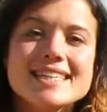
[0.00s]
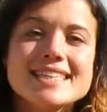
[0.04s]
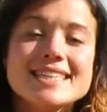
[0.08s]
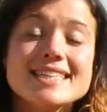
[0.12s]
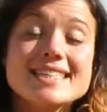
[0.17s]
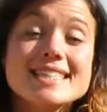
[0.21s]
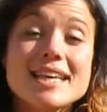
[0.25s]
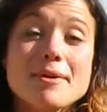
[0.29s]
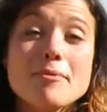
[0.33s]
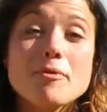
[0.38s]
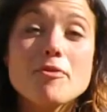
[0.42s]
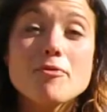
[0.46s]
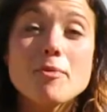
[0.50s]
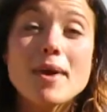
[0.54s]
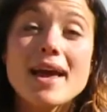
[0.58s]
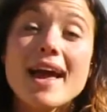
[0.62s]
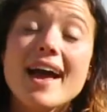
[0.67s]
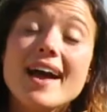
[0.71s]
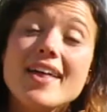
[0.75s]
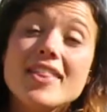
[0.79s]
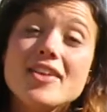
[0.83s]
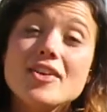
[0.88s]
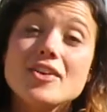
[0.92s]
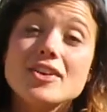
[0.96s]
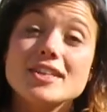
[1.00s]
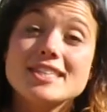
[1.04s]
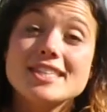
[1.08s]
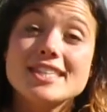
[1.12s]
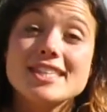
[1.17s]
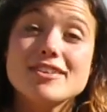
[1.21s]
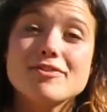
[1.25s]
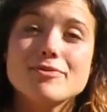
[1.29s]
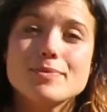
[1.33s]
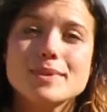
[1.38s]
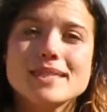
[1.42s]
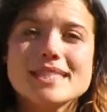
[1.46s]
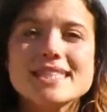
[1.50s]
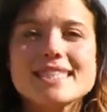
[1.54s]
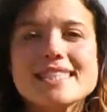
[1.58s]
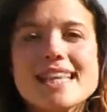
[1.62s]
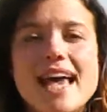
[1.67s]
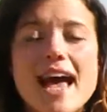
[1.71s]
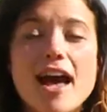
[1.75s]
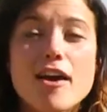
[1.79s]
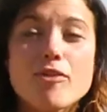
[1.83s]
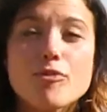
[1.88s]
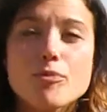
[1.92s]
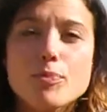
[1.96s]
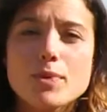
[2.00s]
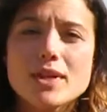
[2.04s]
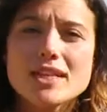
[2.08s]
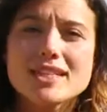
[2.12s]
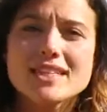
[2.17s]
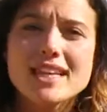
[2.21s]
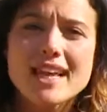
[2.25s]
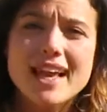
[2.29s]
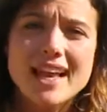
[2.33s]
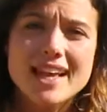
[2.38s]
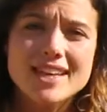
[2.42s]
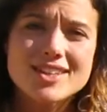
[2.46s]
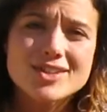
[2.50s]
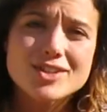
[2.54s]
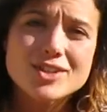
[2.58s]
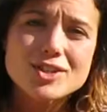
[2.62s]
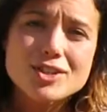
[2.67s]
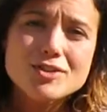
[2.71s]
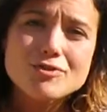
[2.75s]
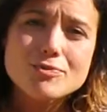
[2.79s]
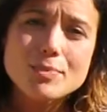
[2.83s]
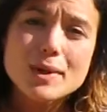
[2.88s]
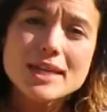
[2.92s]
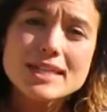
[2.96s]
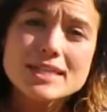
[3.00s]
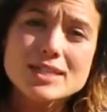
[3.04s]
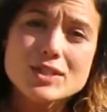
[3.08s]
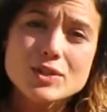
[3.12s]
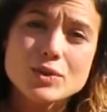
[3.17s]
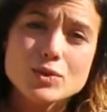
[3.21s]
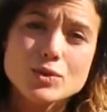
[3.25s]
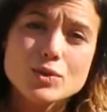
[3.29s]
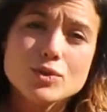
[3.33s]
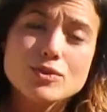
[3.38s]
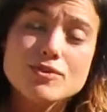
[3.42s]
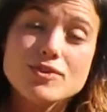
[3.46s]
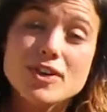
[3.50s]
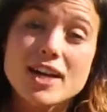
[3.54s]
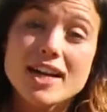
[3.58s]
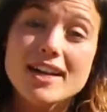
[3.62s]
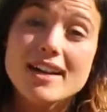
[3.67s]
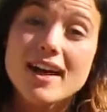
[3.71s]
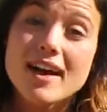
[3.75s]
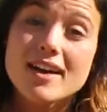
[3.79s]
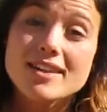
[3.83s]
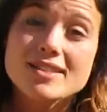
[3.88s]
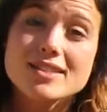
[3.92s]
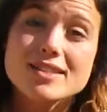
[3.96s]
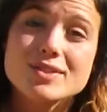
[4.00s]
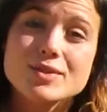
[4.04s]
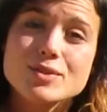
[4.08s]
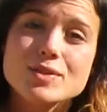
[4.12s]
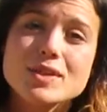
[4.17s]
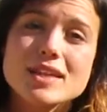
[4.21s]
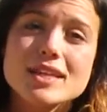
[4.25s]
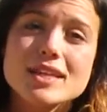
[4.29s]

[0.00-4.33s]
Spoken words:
Some of my other achievements have been head girl of my school, Freyd High School,